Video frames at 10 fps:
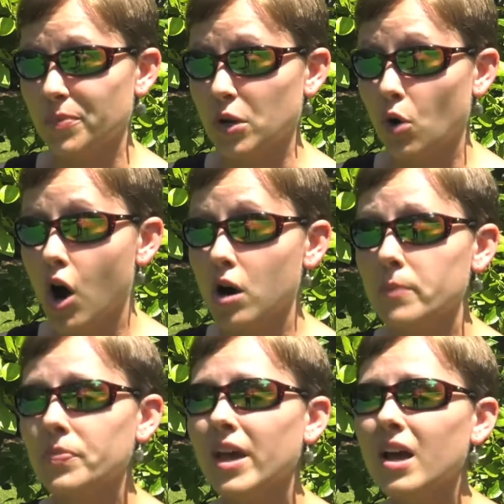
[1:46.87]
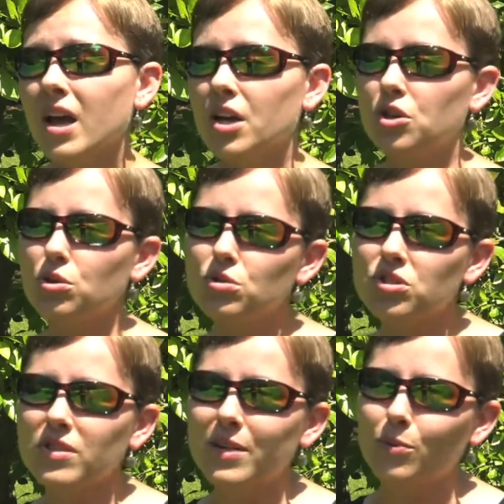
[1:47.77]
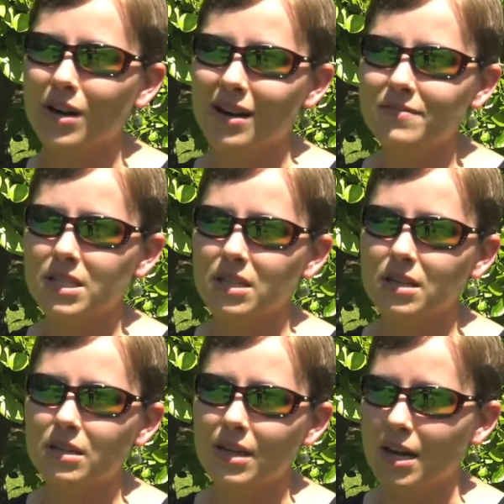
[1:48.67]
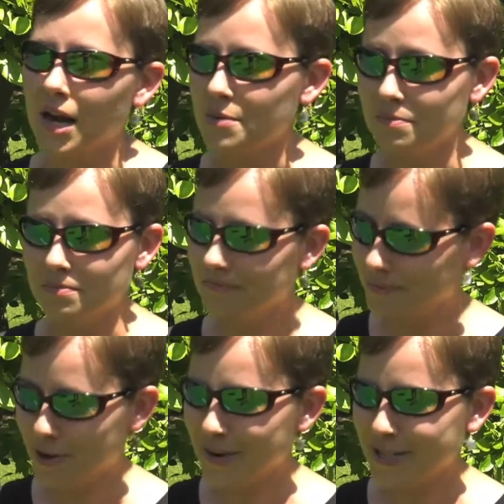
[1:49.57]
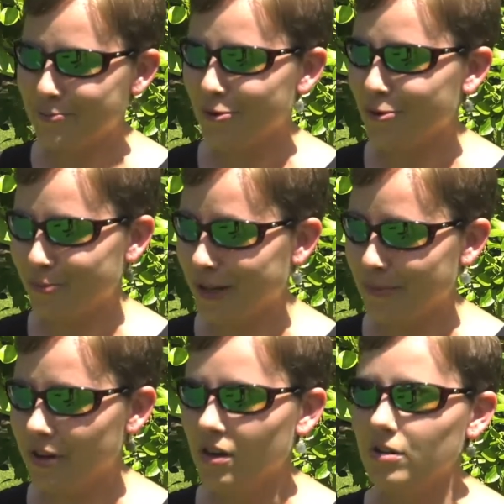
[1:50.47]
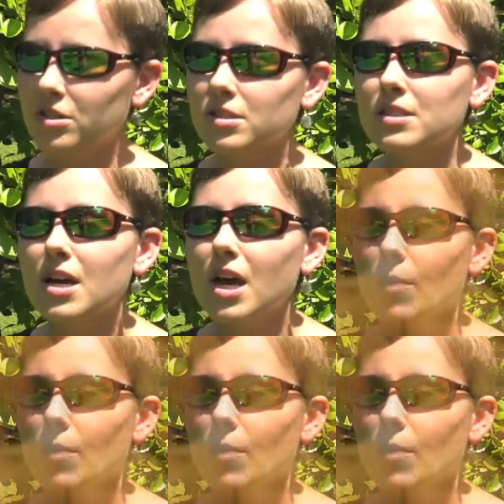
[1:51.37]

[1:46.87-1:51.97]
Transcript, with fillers: something wrong. Usually what I've seen, and I'm no expert or plant pathologist,